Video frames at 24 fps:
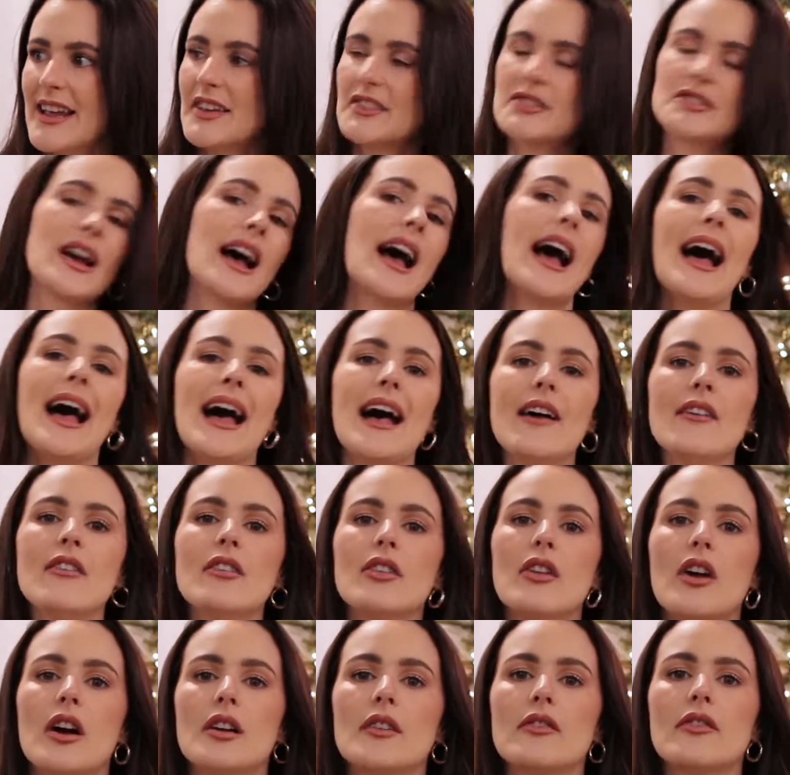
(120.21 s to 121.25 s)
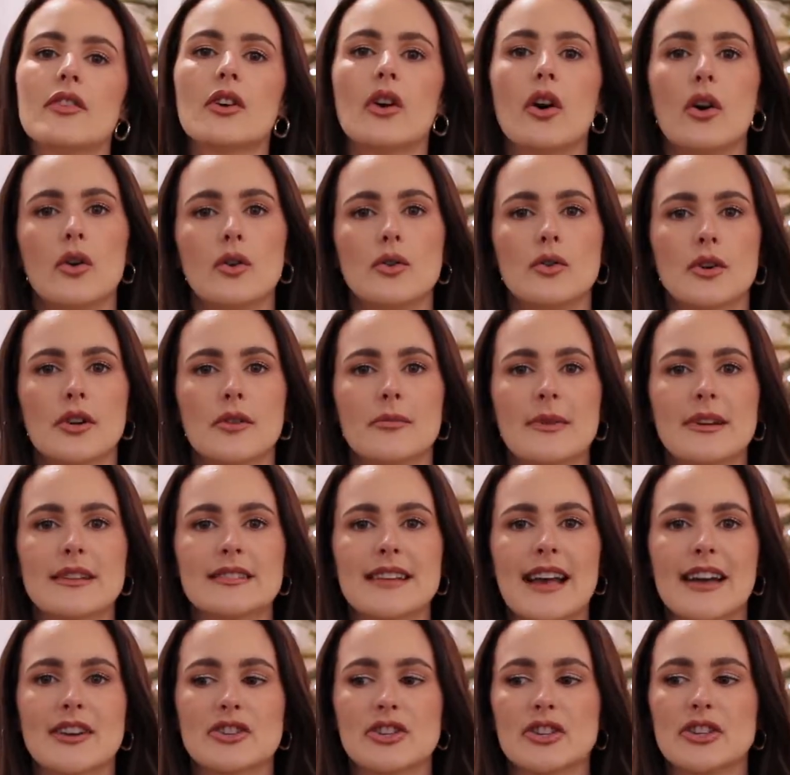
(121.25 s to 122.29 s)
So I have a lot of the gold ornaments.
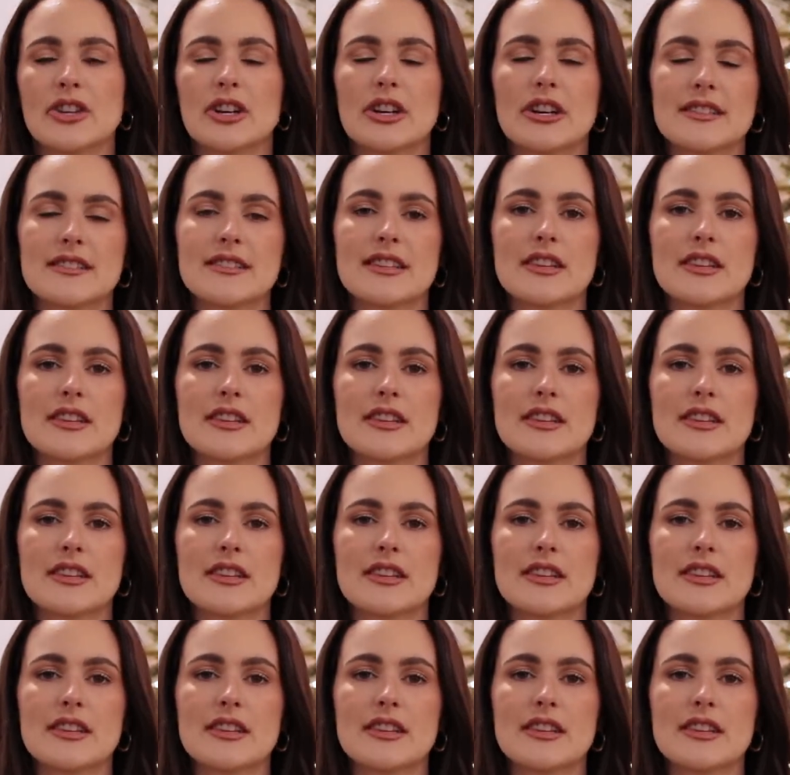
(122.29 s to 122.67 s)
Actually, you're going to see